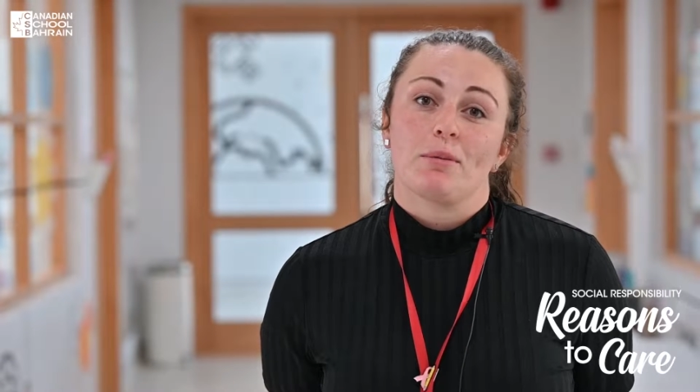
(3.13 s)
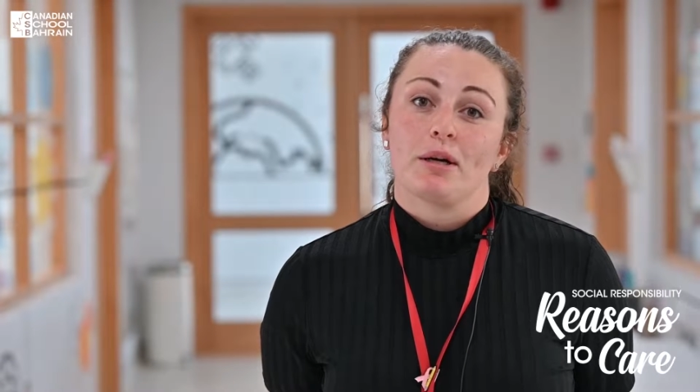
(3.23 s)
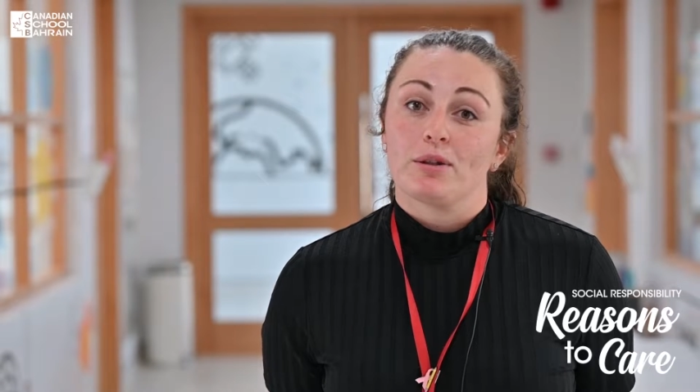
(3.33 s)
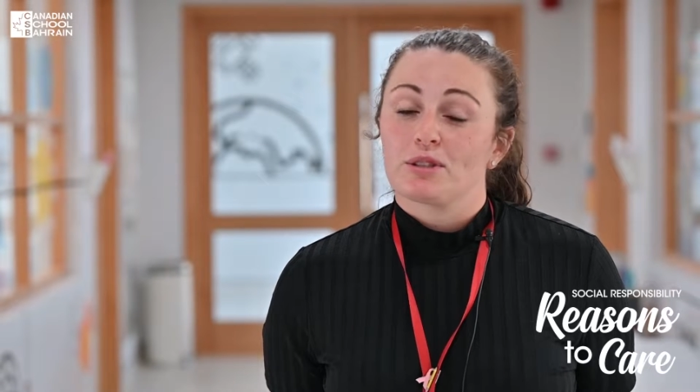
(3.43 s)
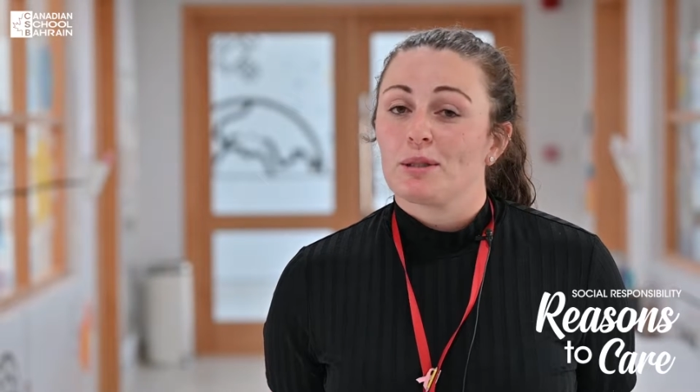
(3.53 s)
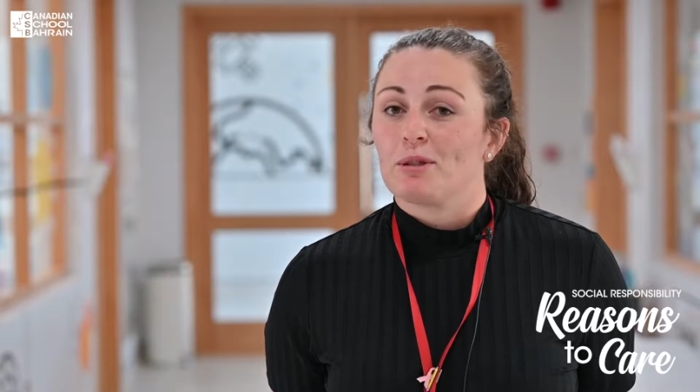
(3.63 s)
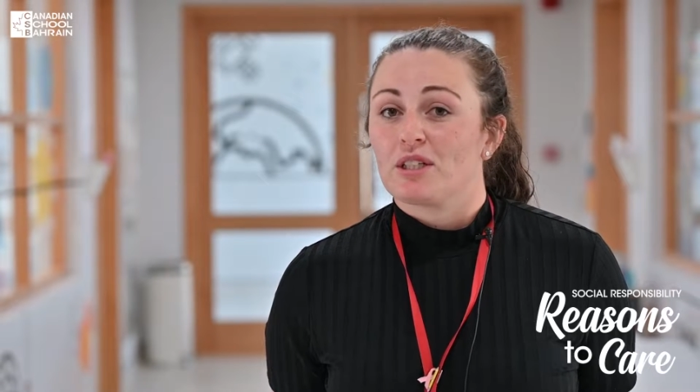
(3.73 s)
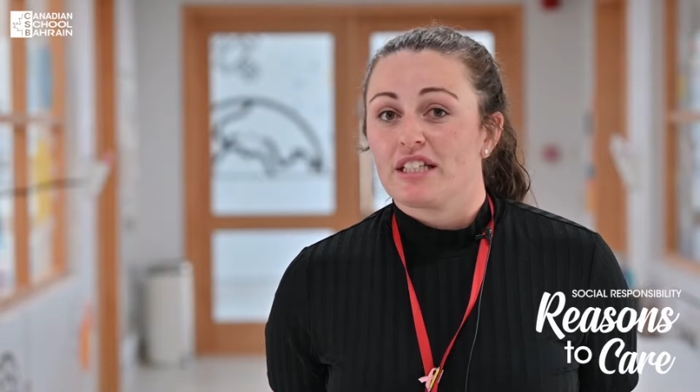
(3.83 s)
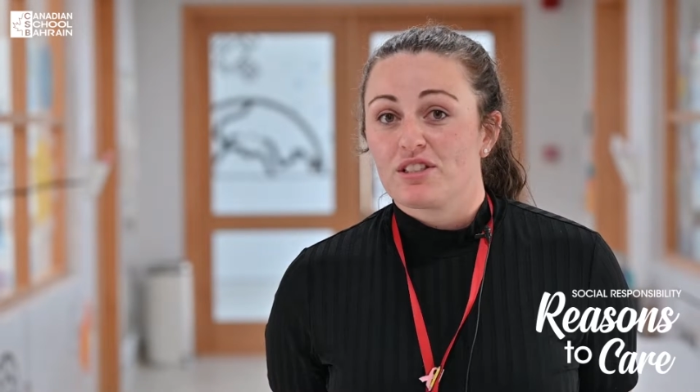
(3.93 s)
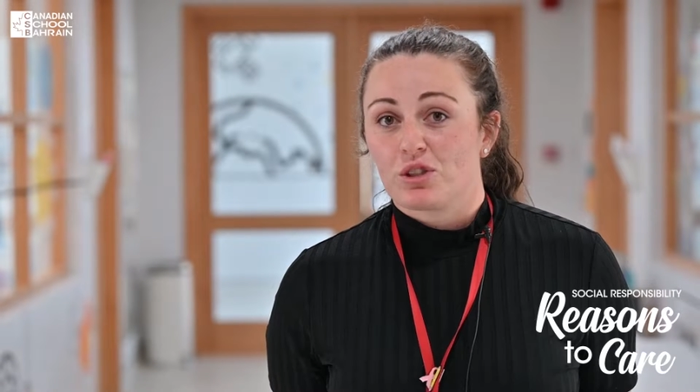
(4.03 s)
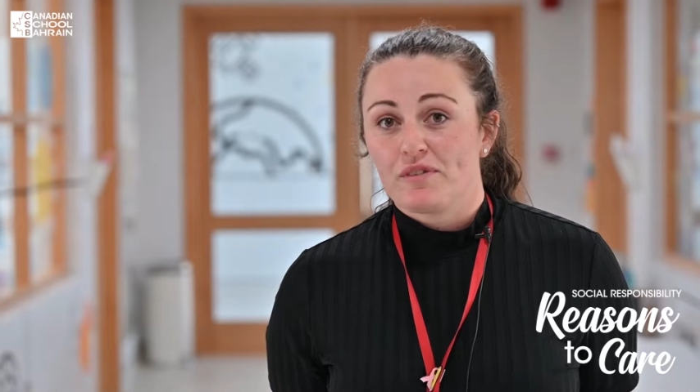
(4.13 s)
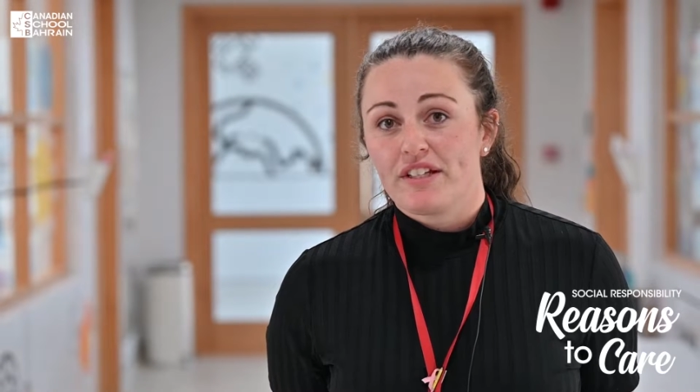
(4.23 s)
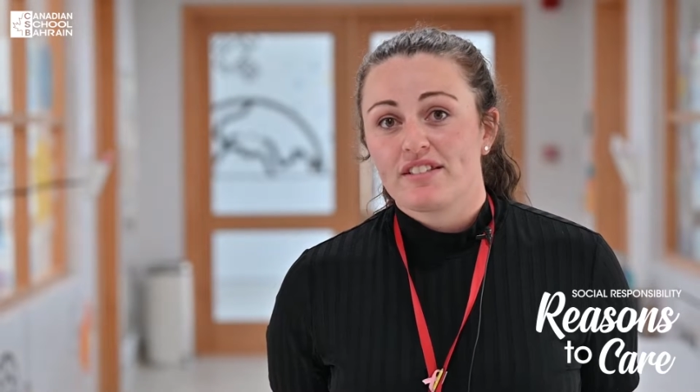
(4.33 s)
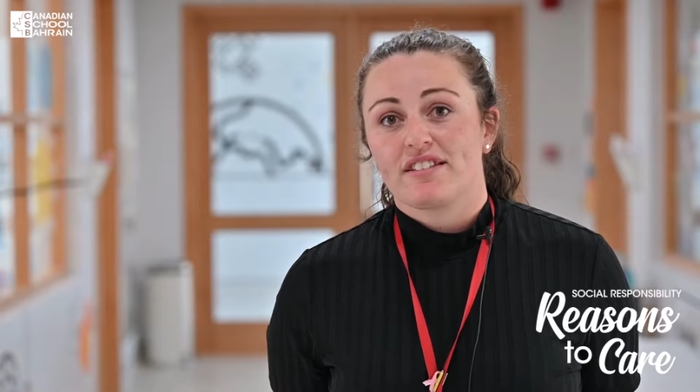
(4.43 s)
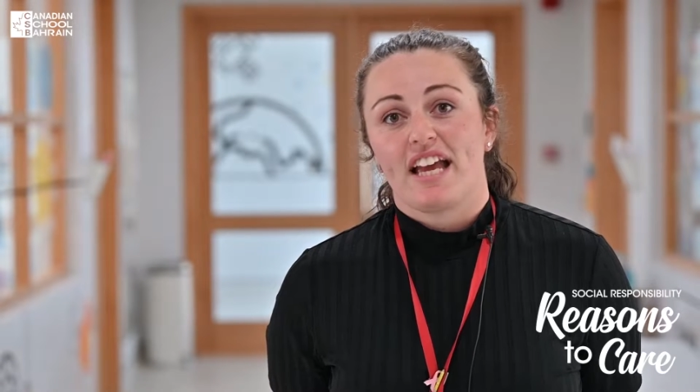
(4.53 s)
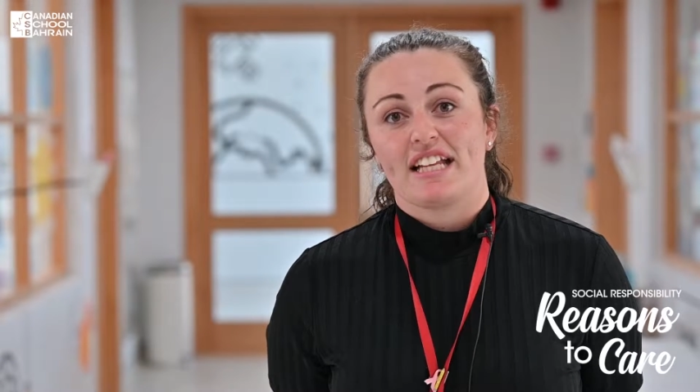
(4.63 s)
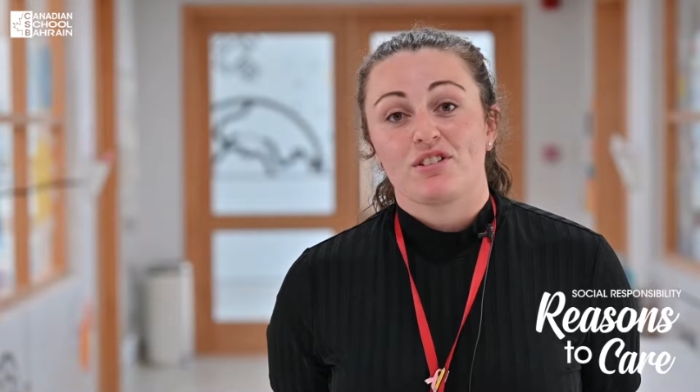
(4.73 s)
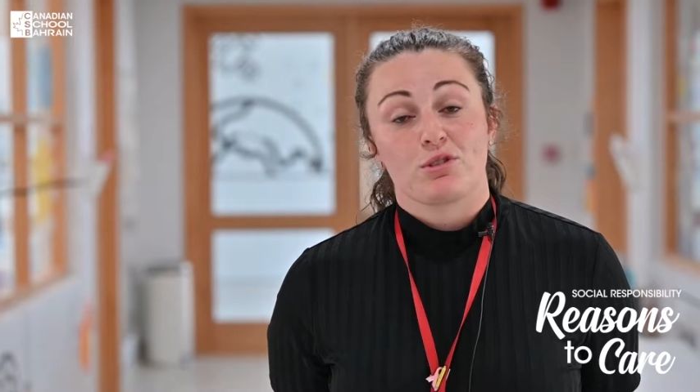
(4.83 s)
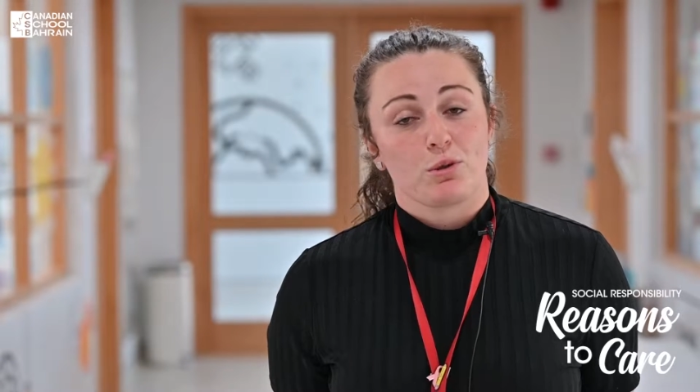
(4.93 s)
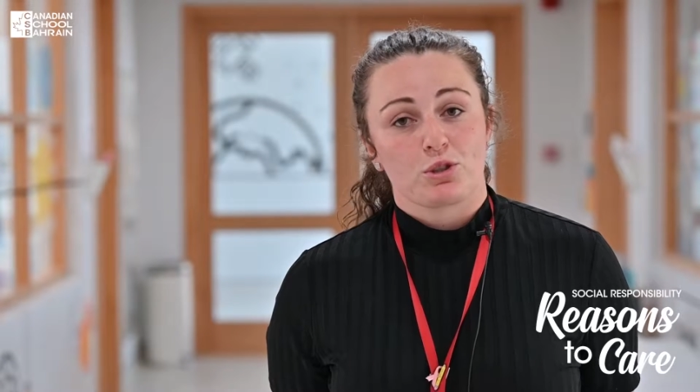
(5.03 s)
about community service
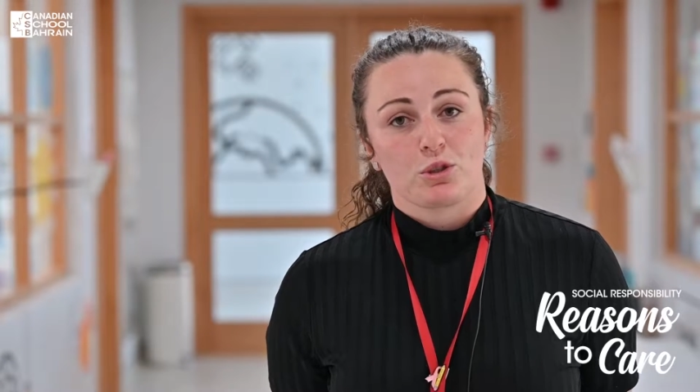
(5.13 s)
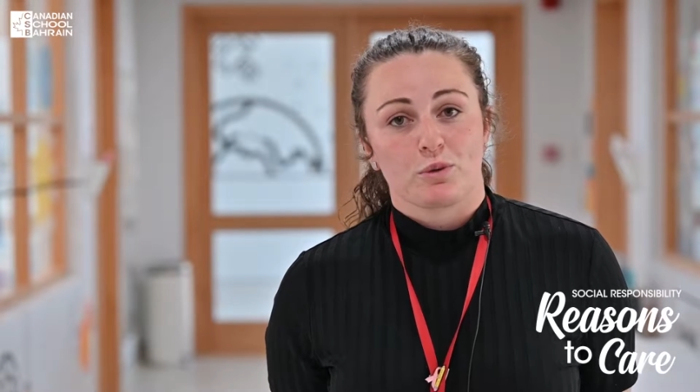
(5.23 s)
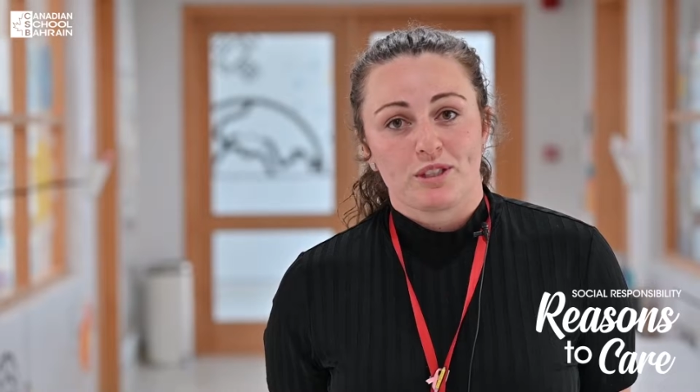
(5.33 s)
and social